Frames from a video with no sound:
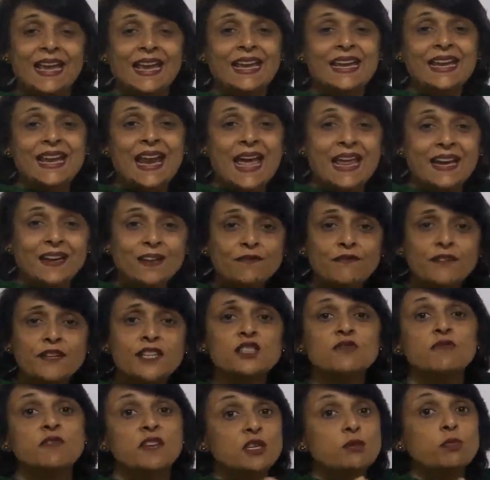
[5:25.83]
in
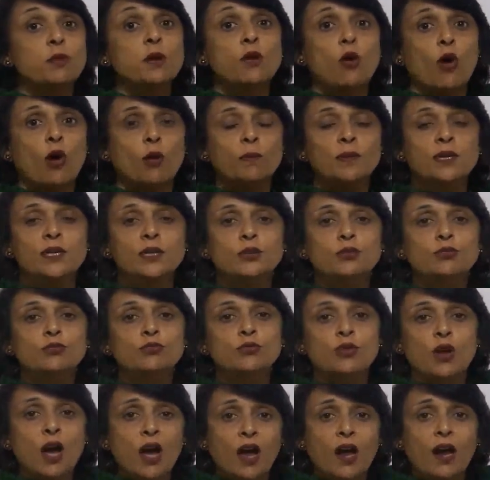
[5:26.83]
anaphase, which we normally
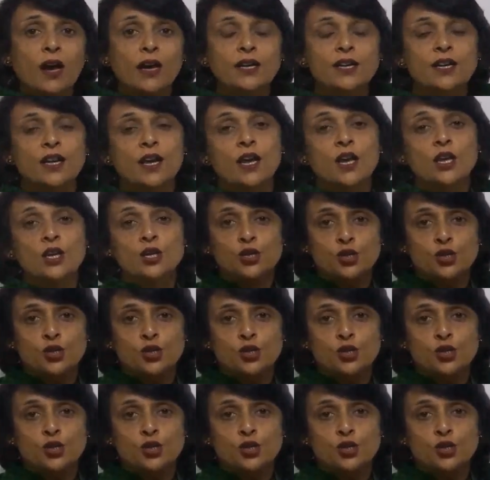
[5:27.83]
do not